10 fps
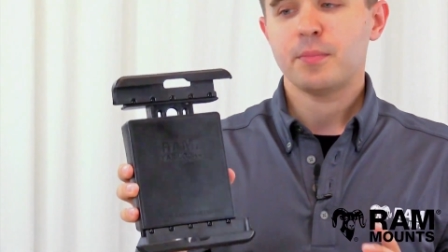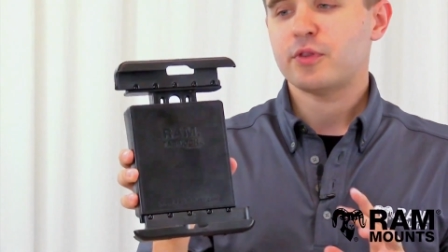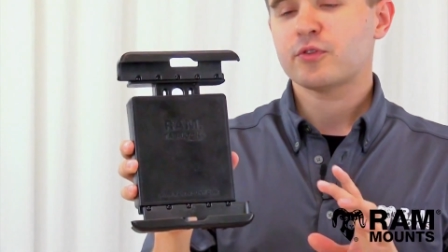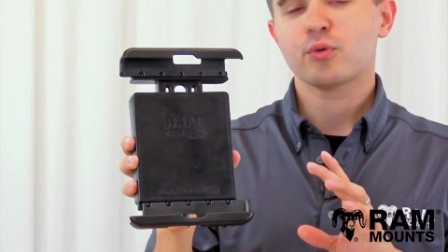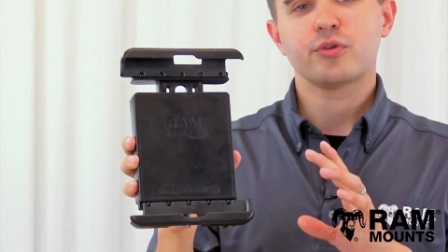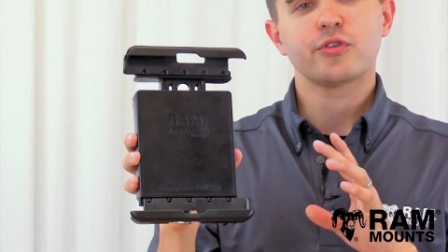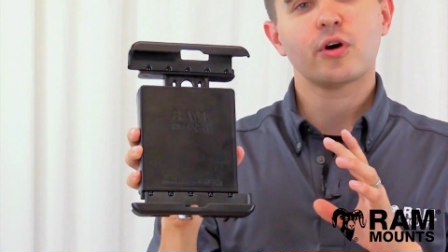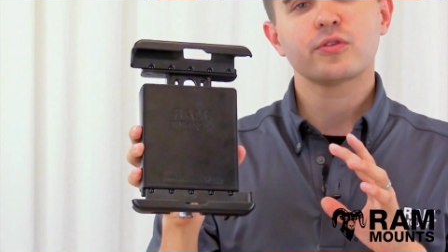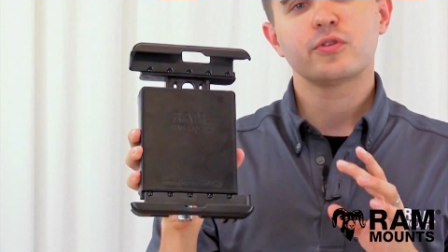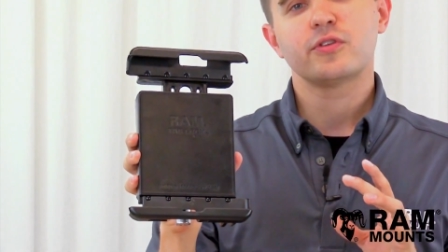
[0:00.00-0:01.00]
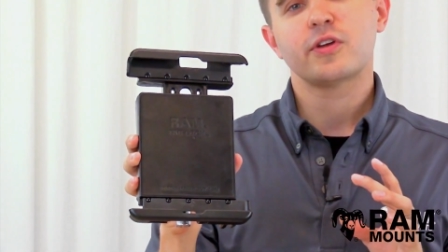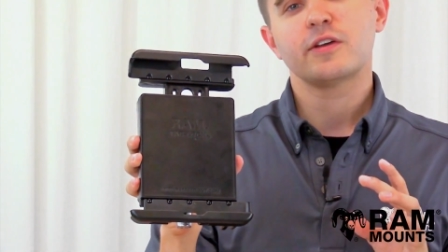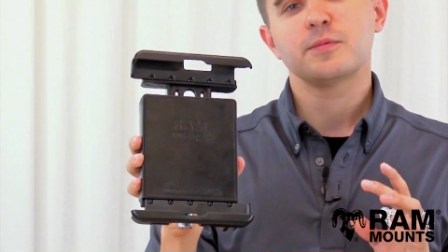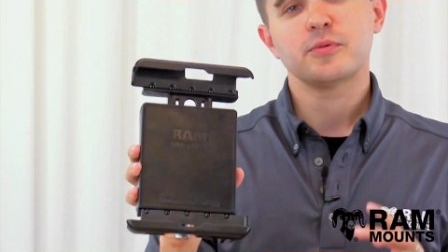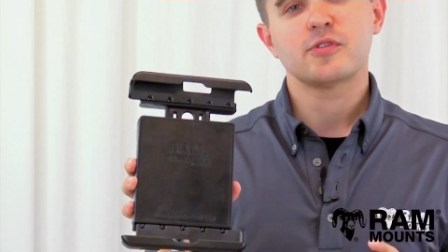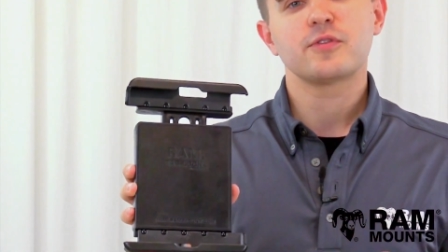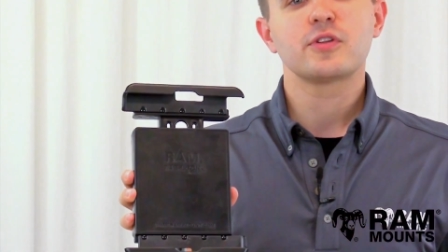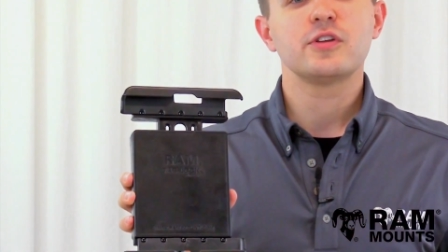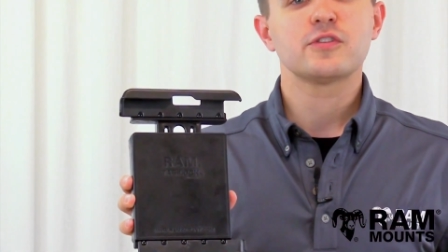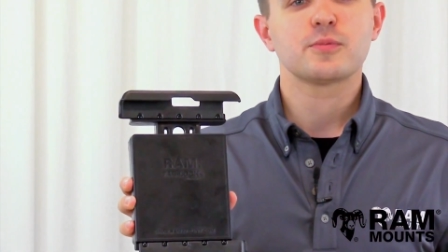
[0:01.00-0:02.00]
but this holder is also designed
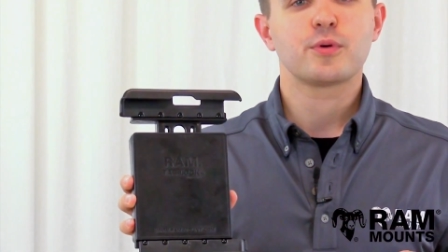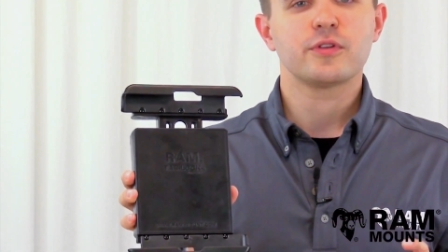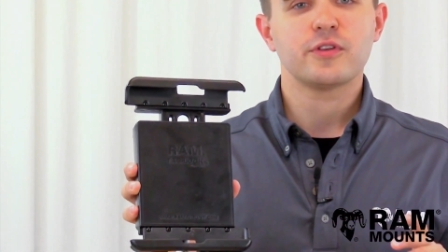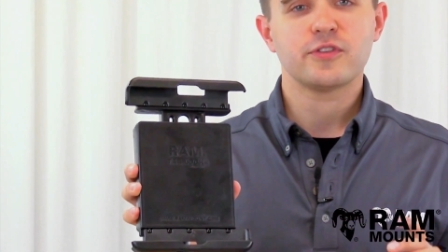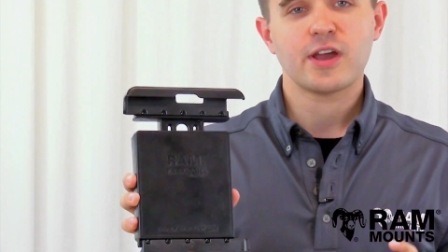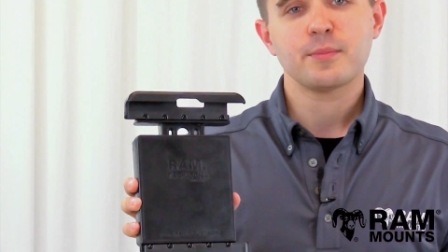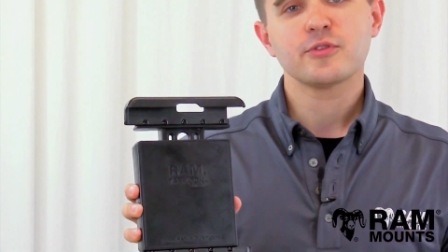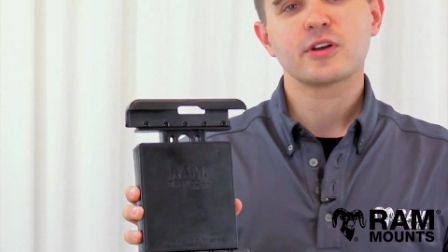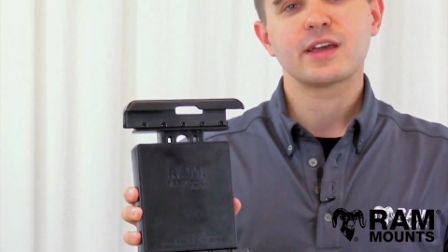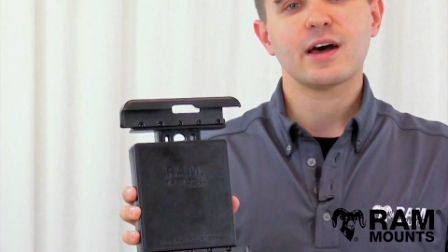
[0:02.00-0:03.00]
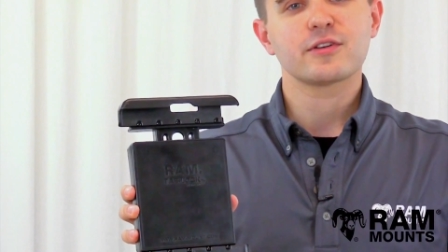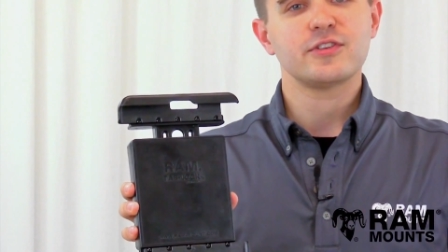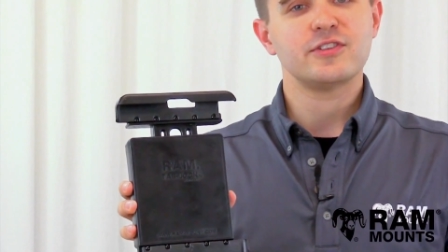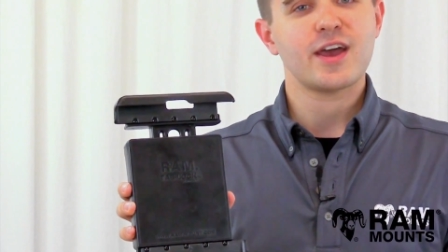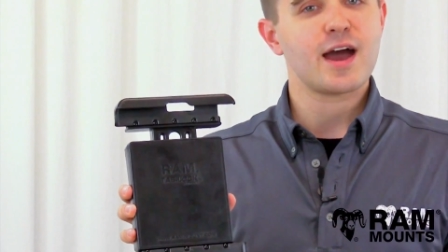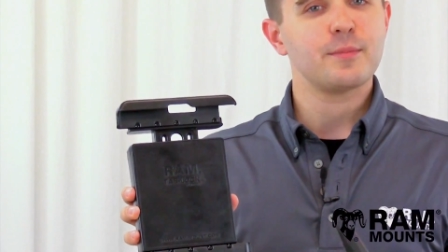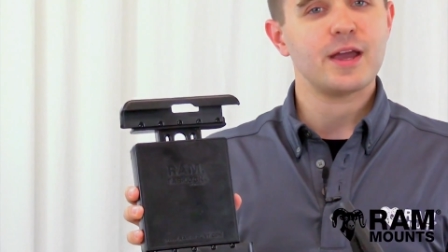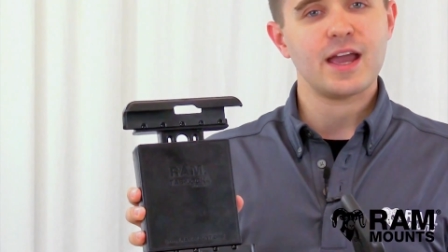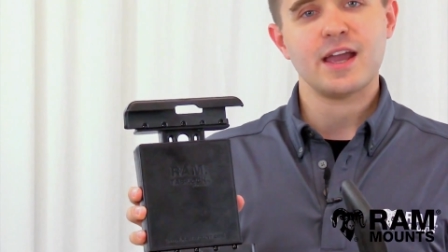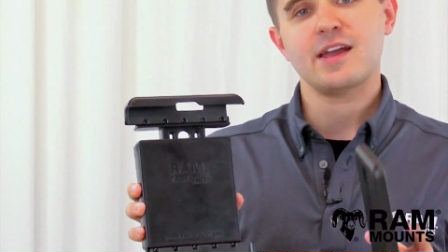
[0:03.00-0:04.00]
specifically to support the Samsung Galaxy Tab
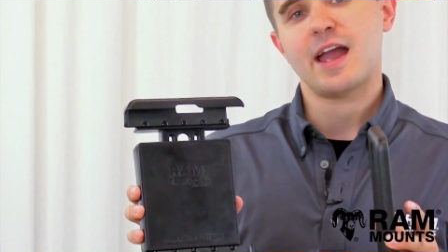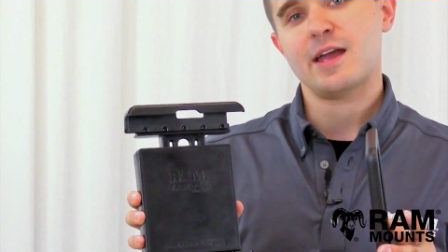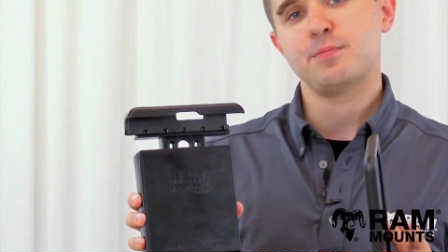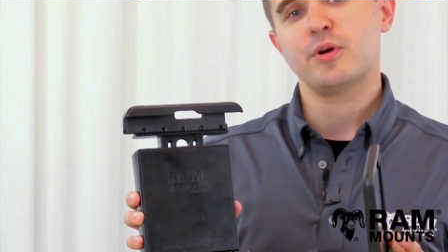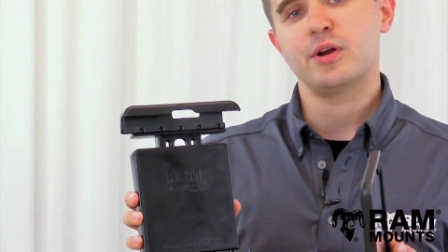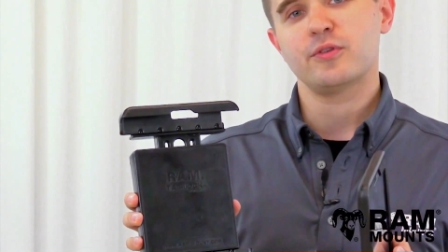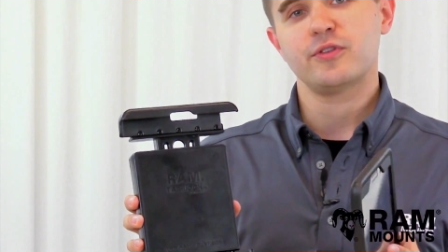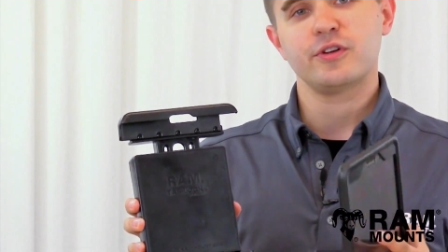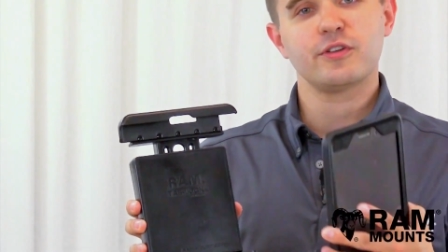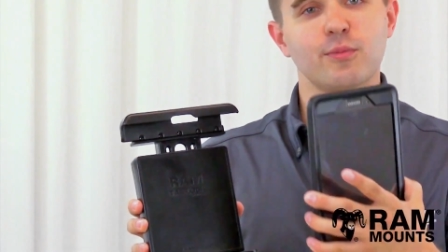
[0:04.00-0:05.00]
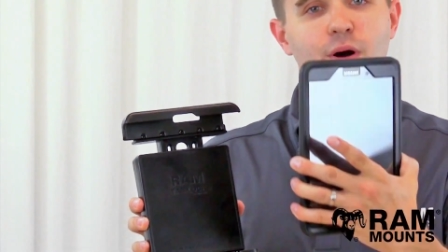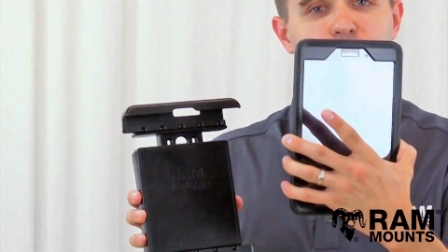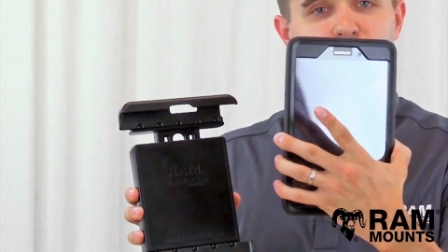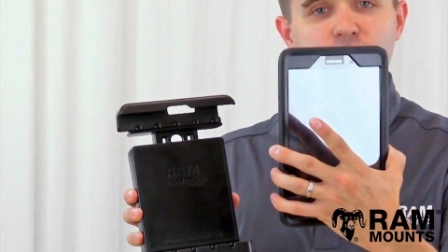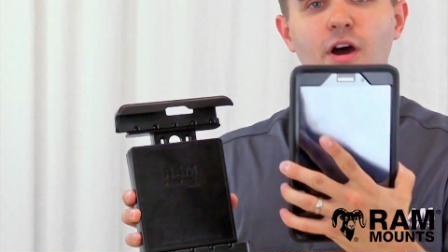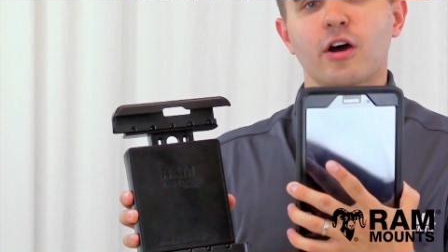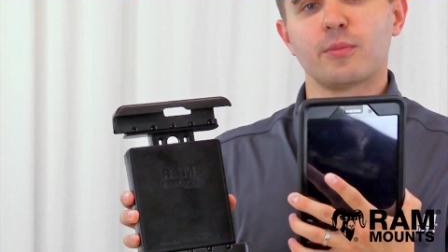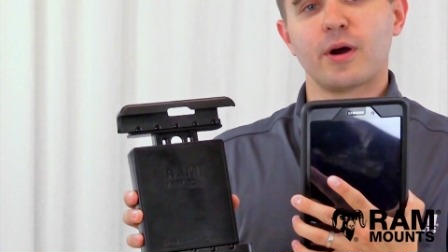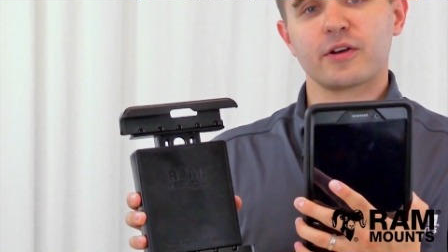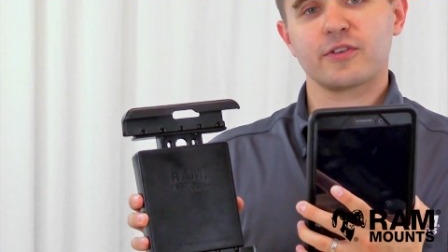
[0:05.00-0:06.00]
A 8.0 series while in an
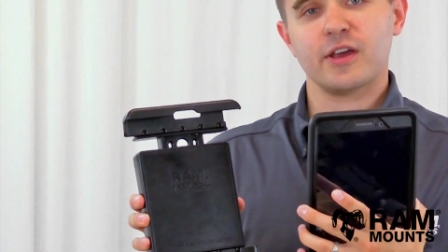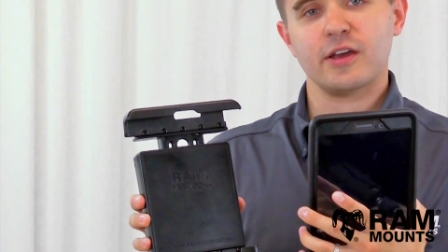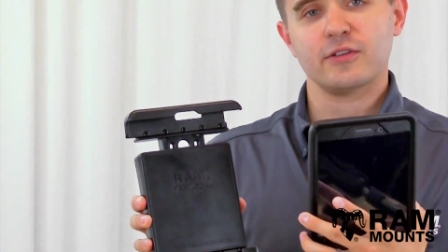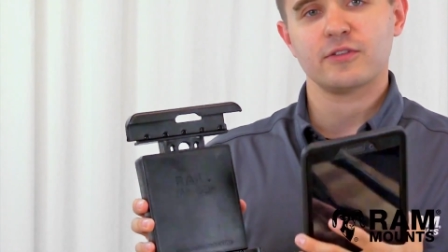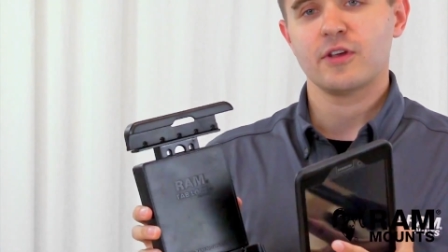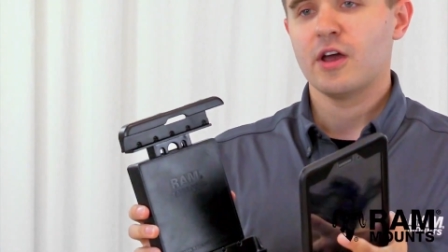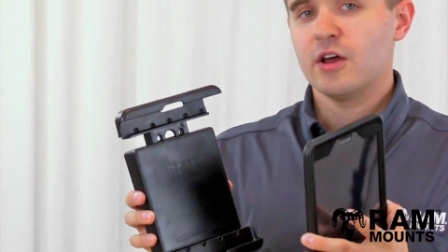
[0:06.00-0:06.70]
OtterBox case.